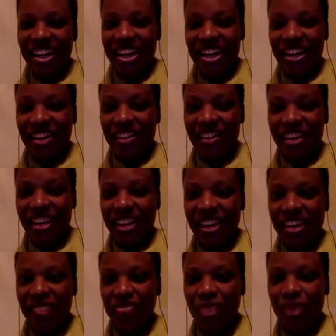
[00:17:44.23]
okay,
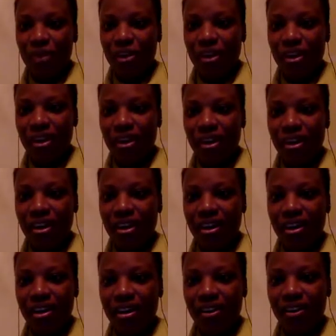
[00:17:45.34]
Robert Clark.
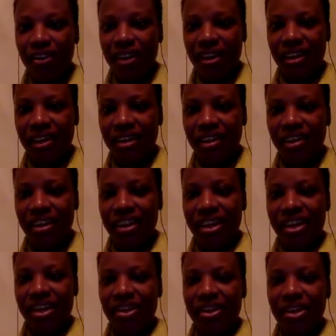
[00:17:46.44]
Okay.
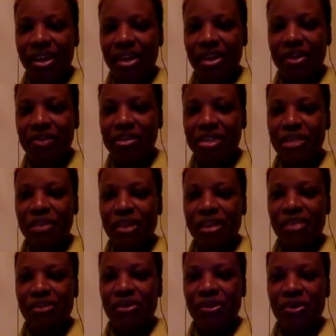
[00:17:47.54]
Tell me a little
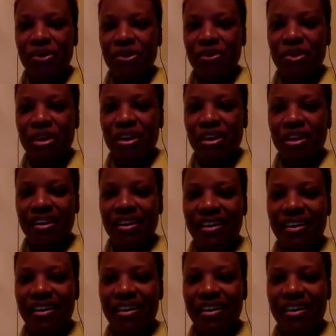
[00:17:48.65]
more, Omar.